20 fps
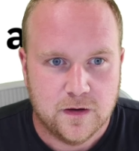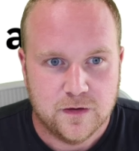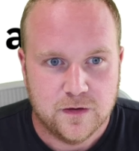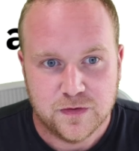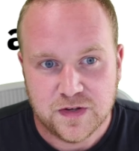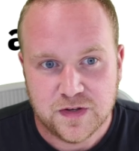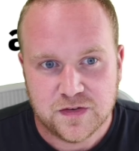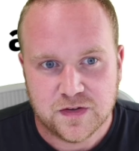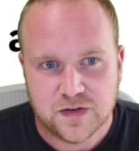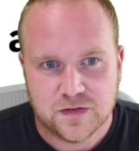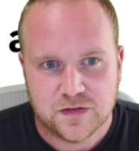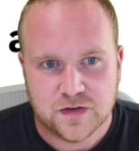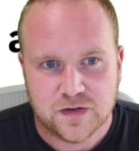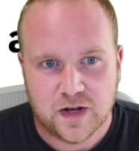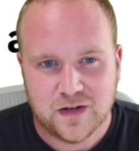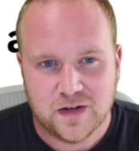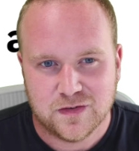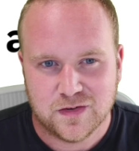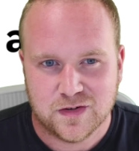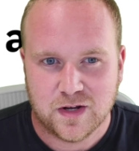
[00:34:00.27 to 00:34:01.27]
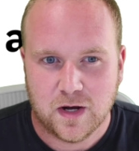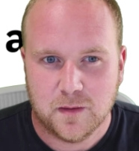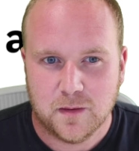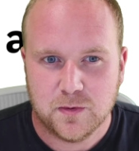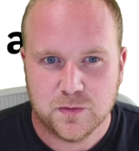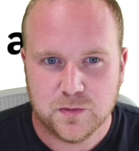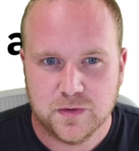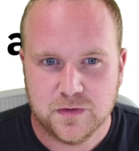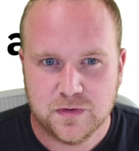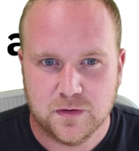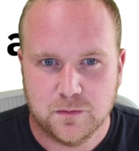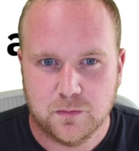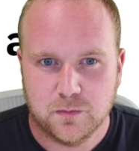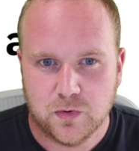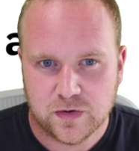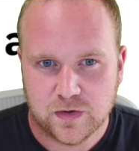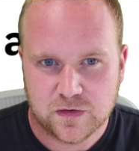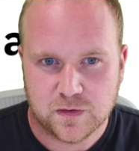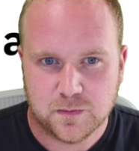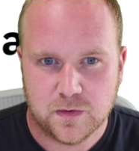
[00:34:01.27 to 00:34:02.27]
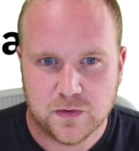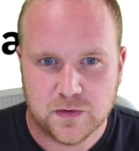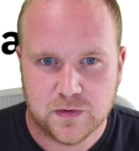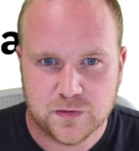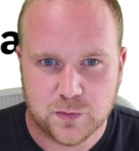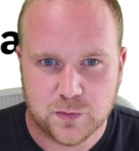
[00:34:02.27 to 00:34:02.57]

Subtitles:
These insights, coupled with the principles we've